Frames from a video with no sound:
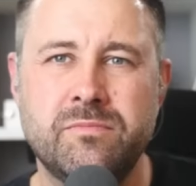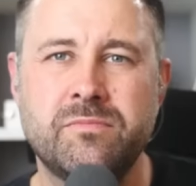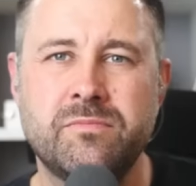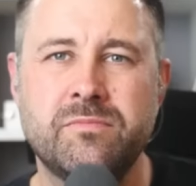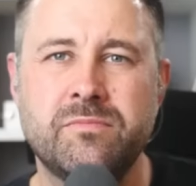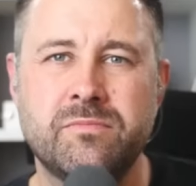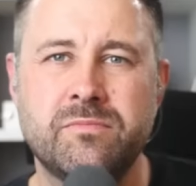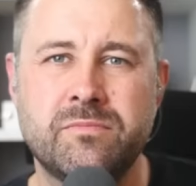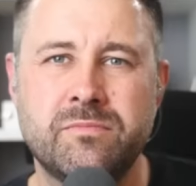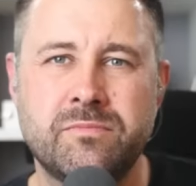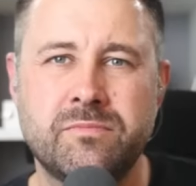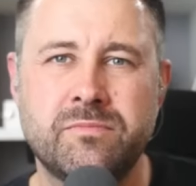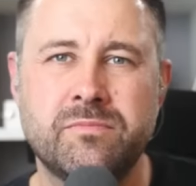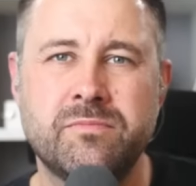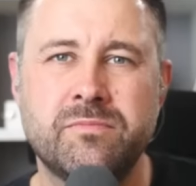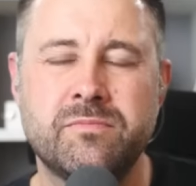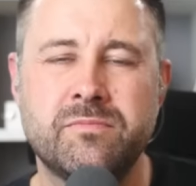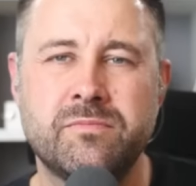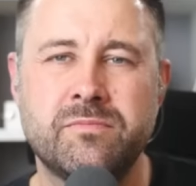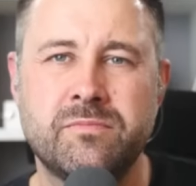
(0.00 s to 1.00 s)

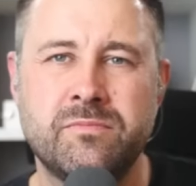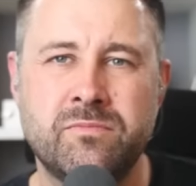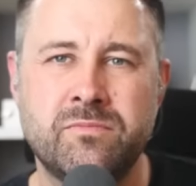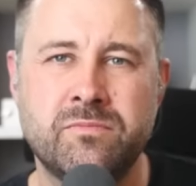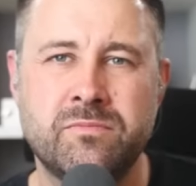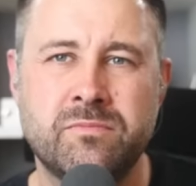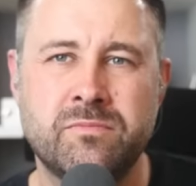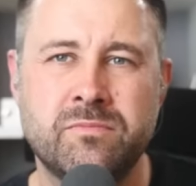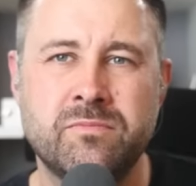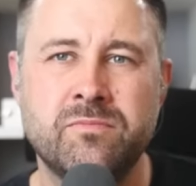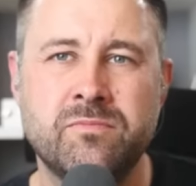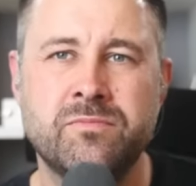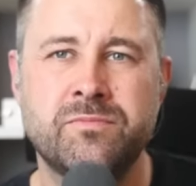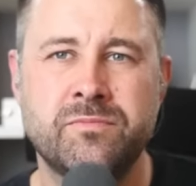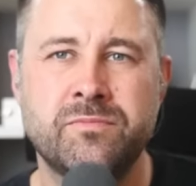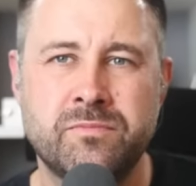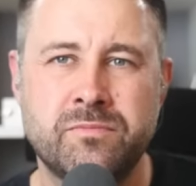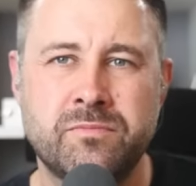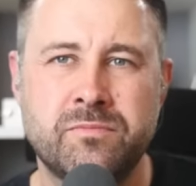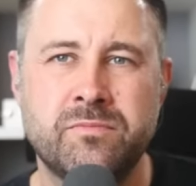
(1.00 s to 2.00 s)

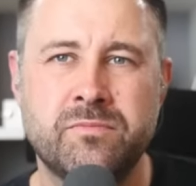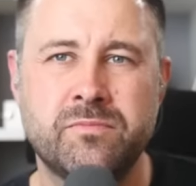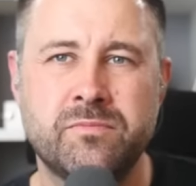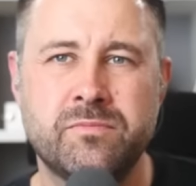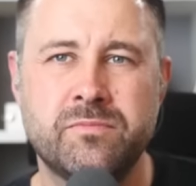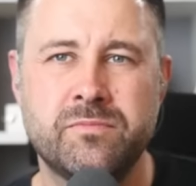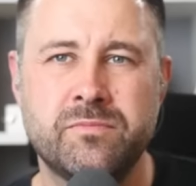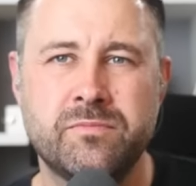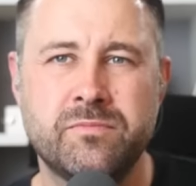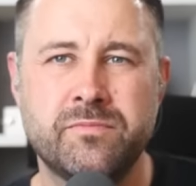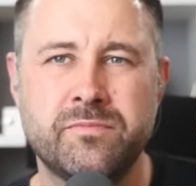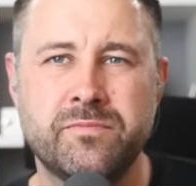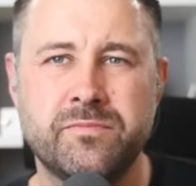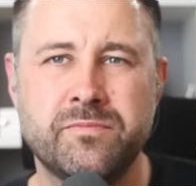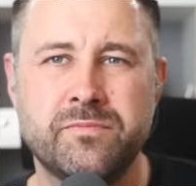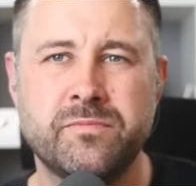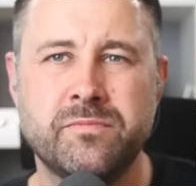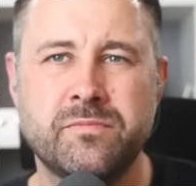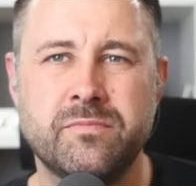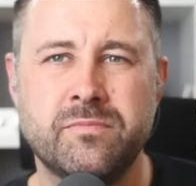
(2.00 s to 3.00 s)

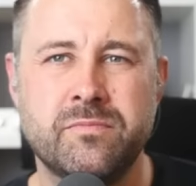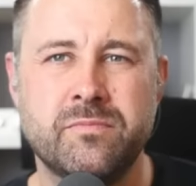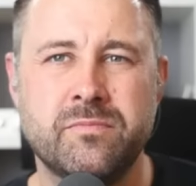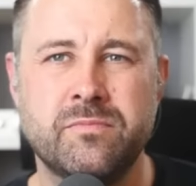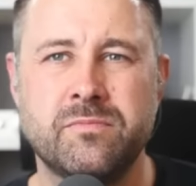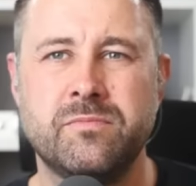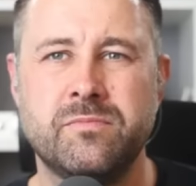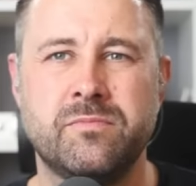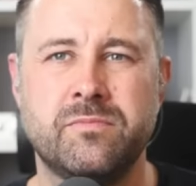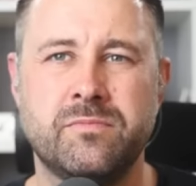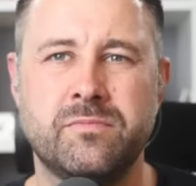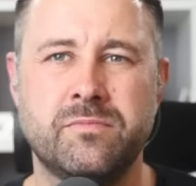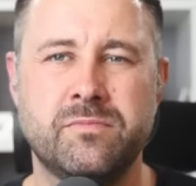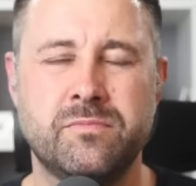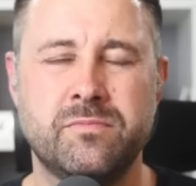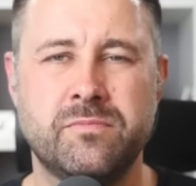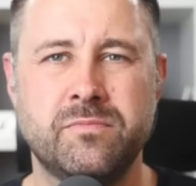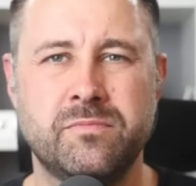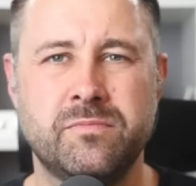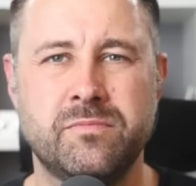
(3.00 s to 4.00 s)

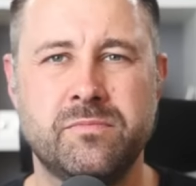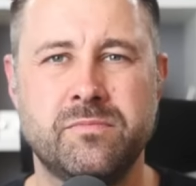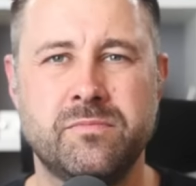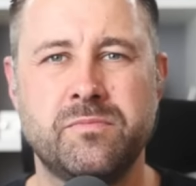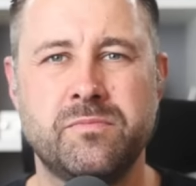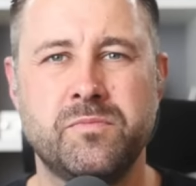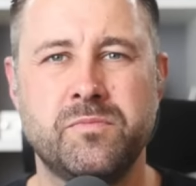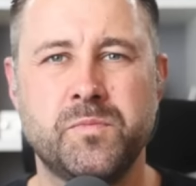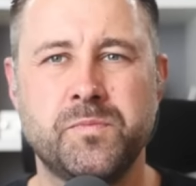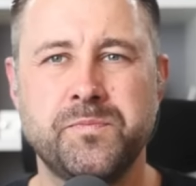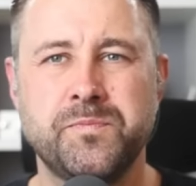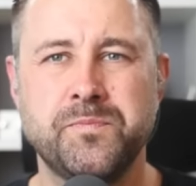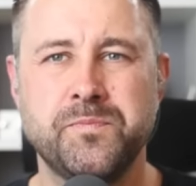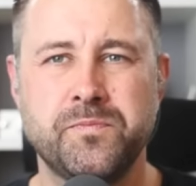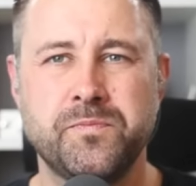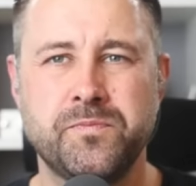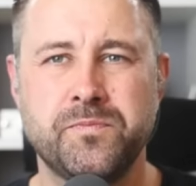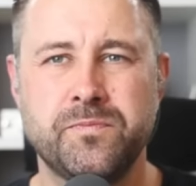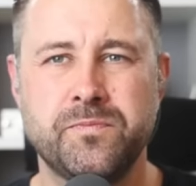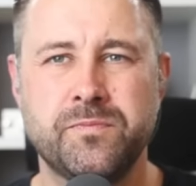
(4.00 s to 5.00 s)

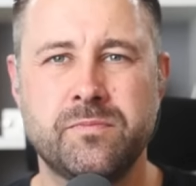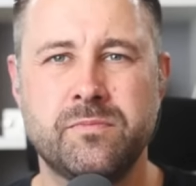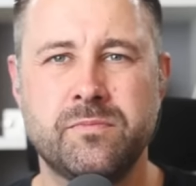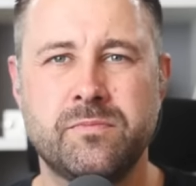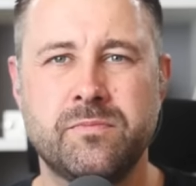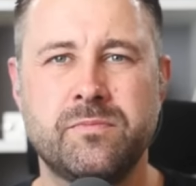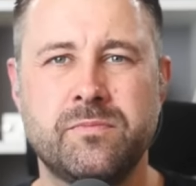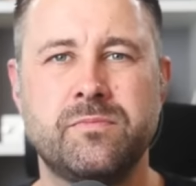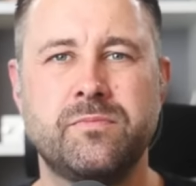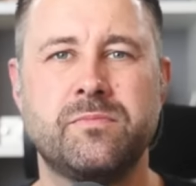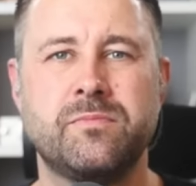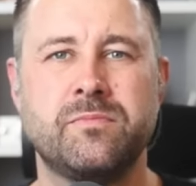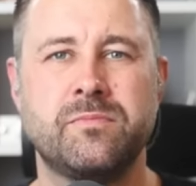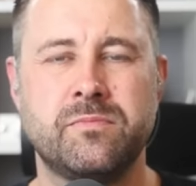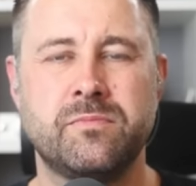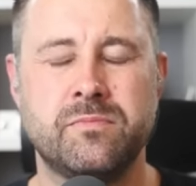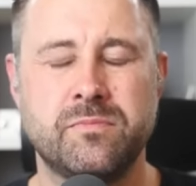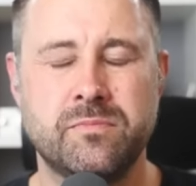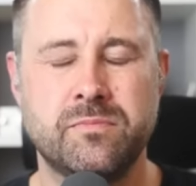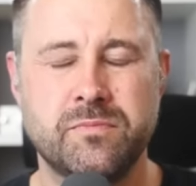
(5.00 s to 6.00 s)

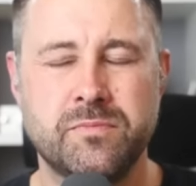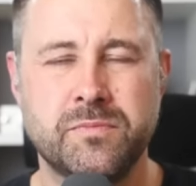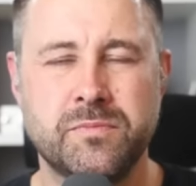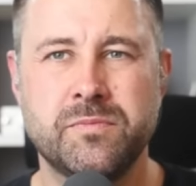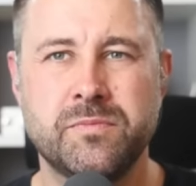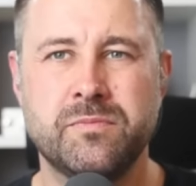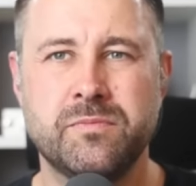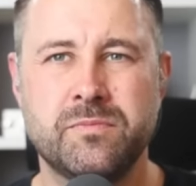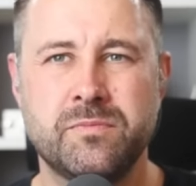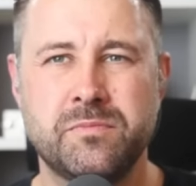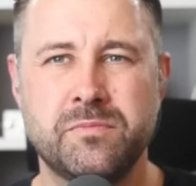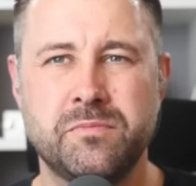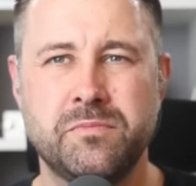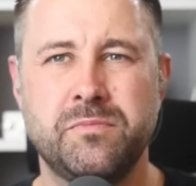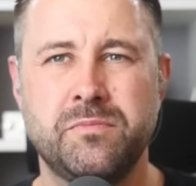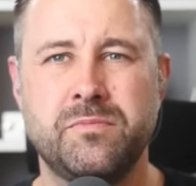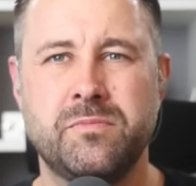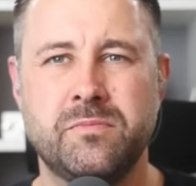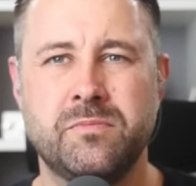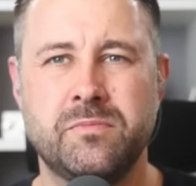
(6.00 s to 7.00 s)

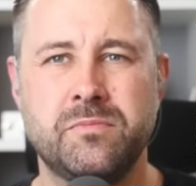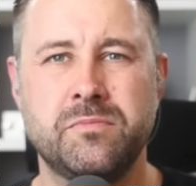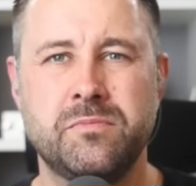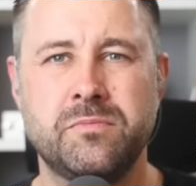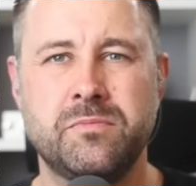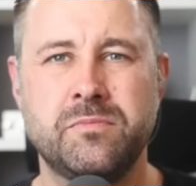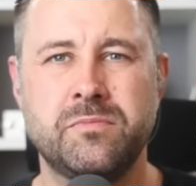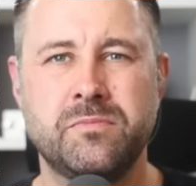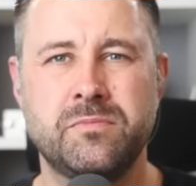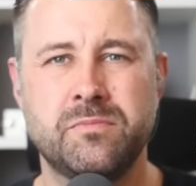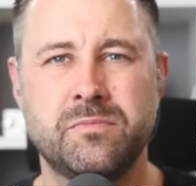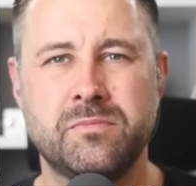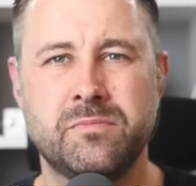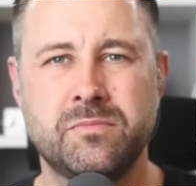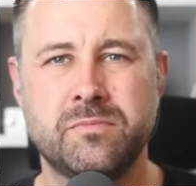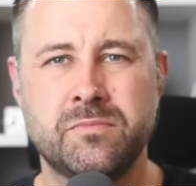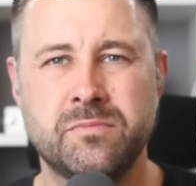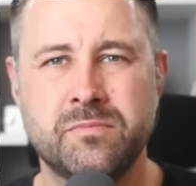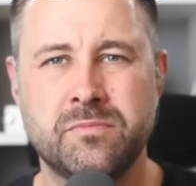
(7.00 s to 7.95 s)
[no speech]